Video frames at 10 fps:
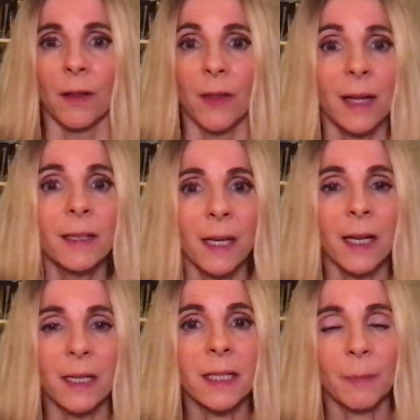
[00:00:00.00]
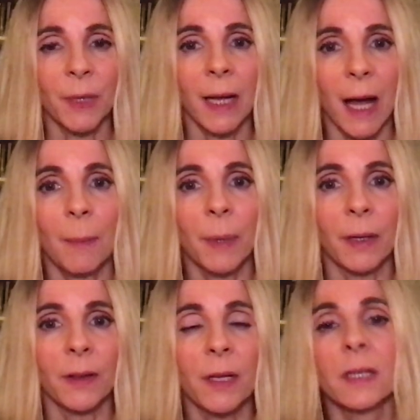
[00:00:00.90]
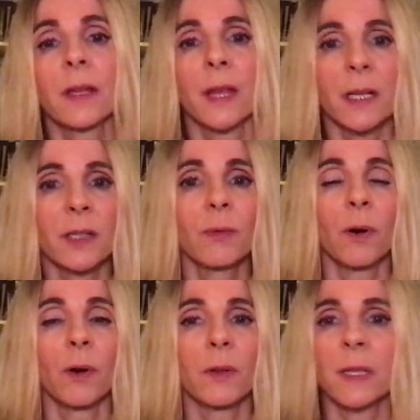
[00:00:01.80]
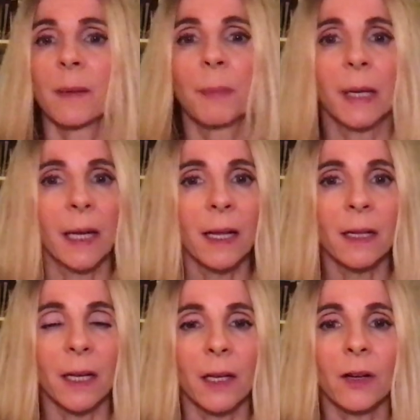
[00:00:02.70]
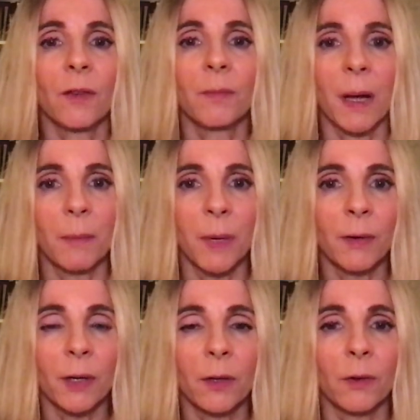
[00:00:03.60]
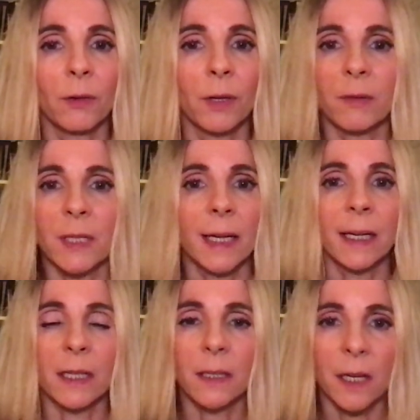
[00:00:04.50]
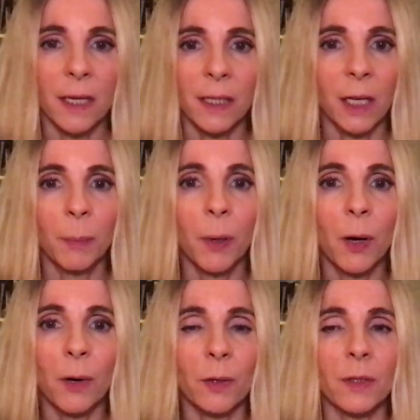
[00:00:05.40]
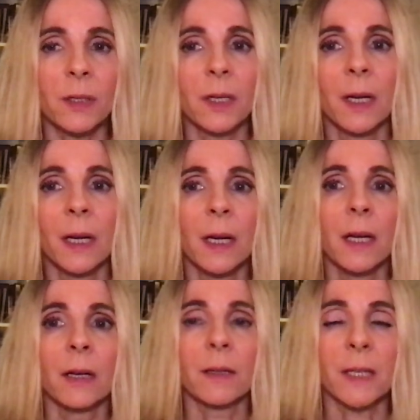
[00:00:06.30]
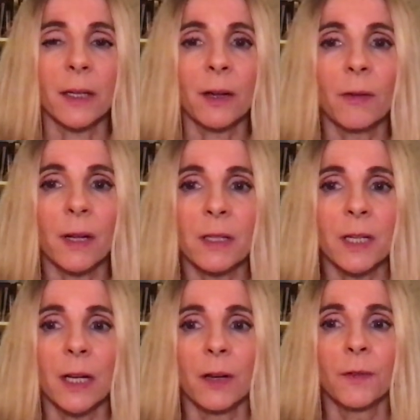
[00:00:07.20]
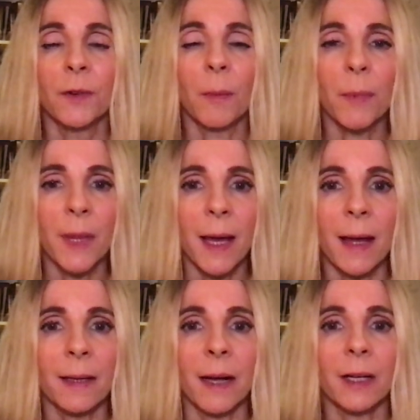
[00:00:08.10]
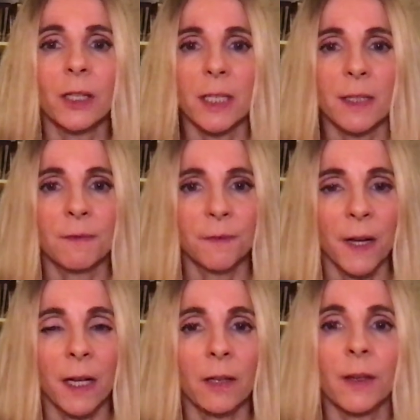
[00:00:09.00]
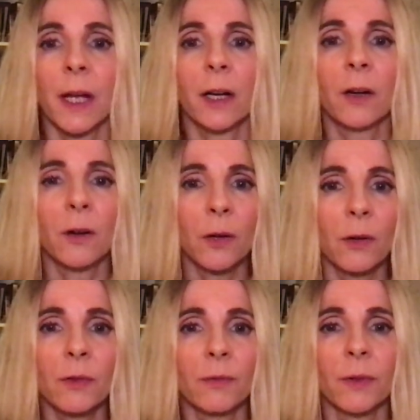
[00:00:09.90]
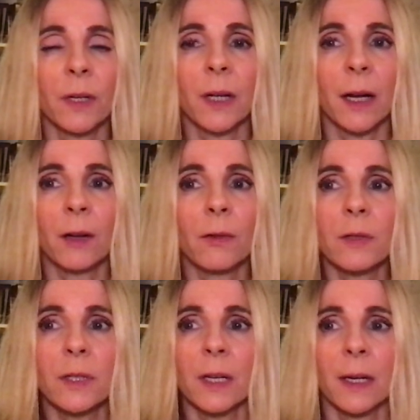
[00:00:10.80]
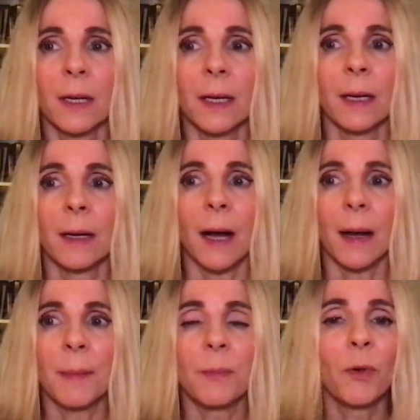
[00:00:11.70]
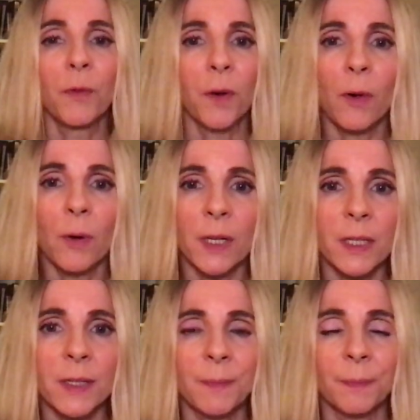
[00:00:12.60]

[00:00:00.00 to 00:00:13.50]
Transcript: that day something happened this, this was a beginning of my miracle it was like a turning point because i know that from then i just felt that i could re- i could um, move forward